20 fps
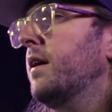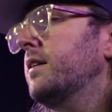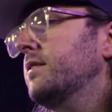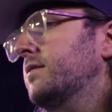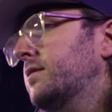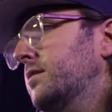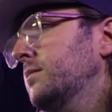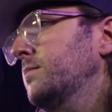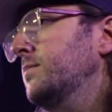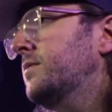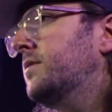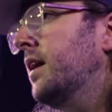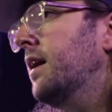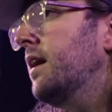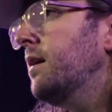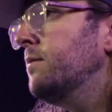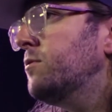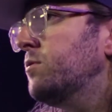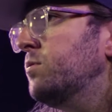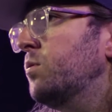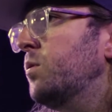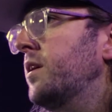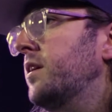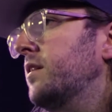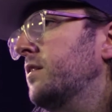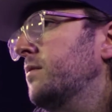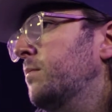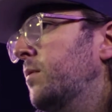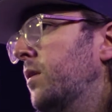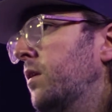Sometimes the
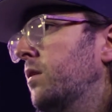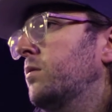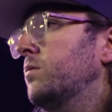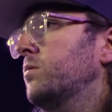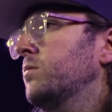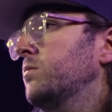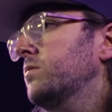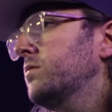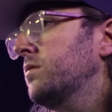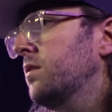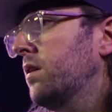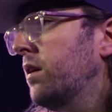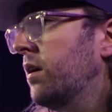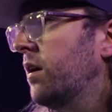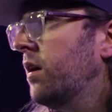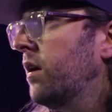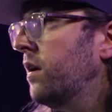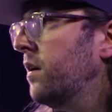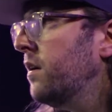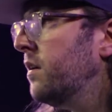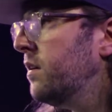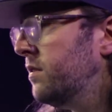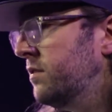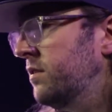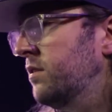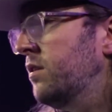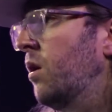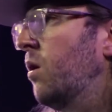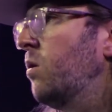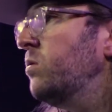wind blows
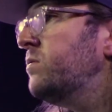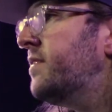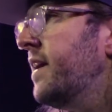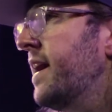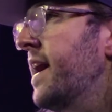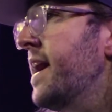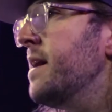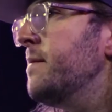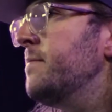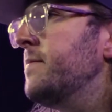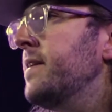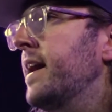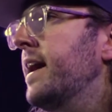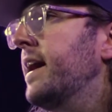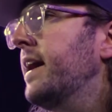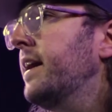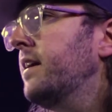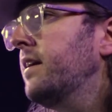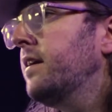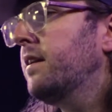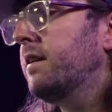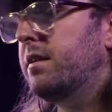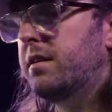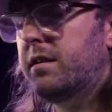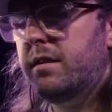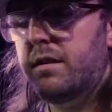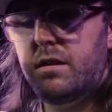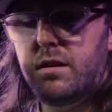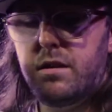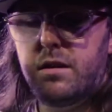the whole damn night.
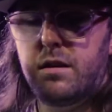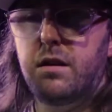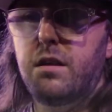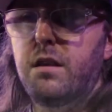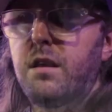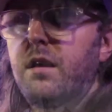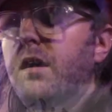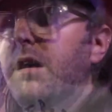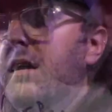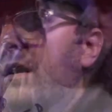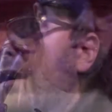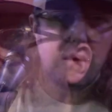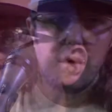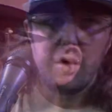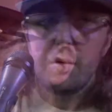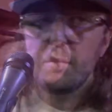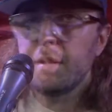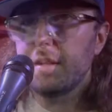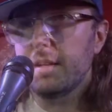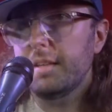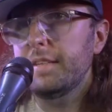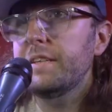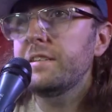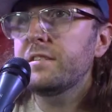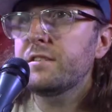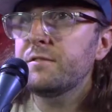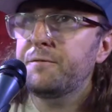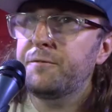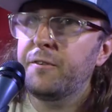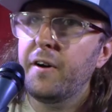At
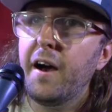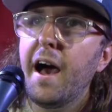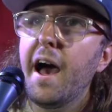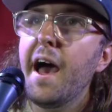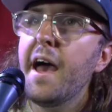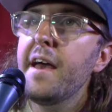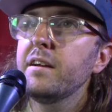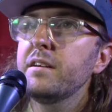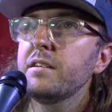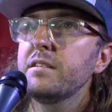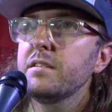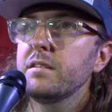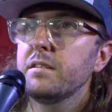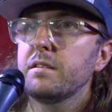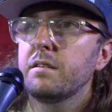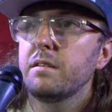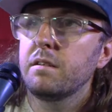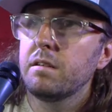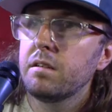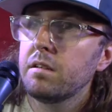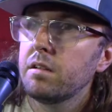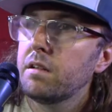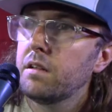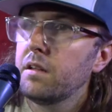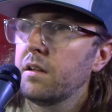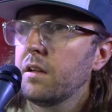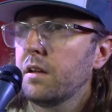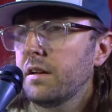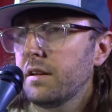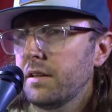least the fire
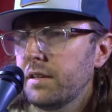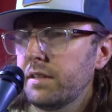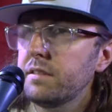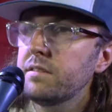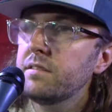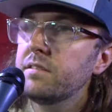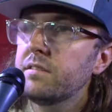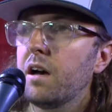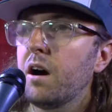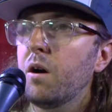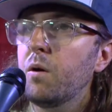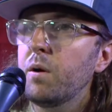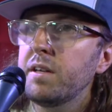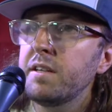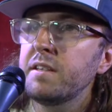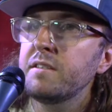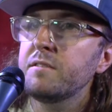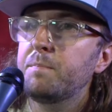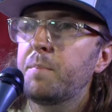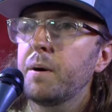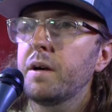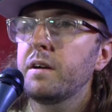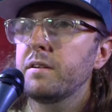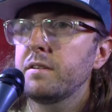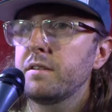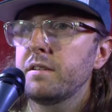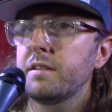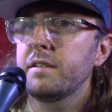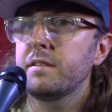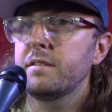is always
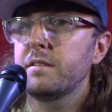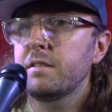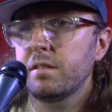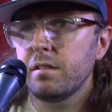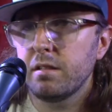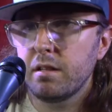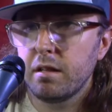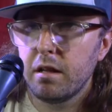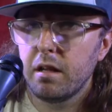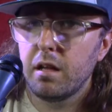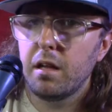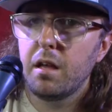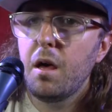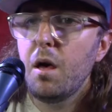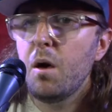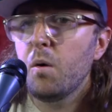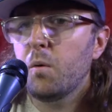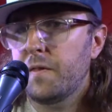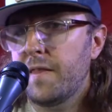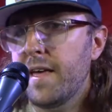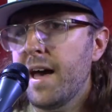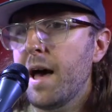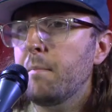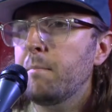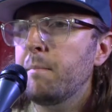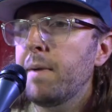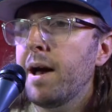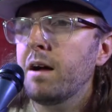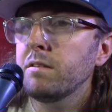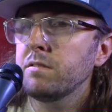burning when that
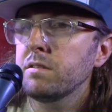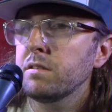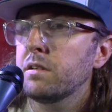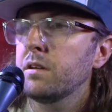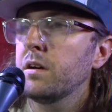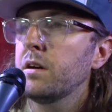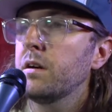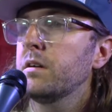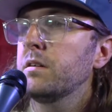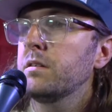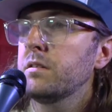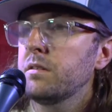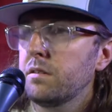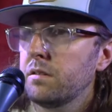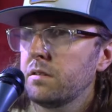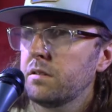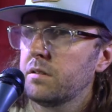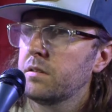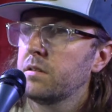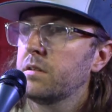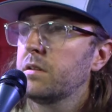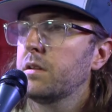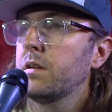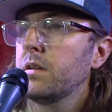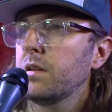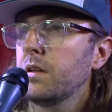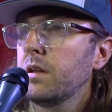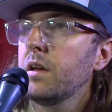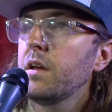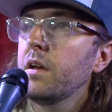mountain girl
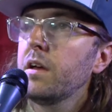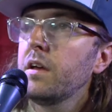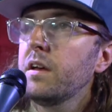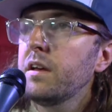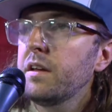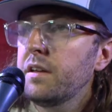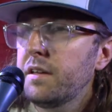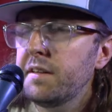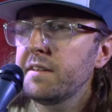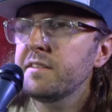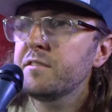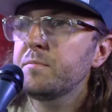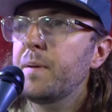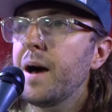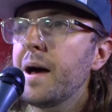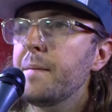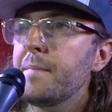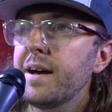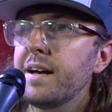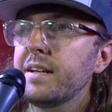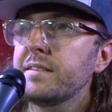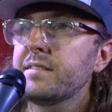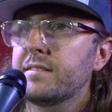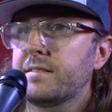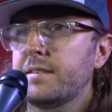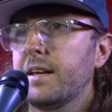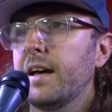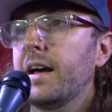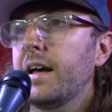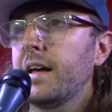is by my
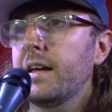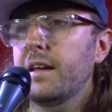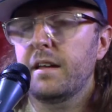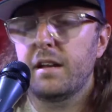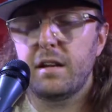side.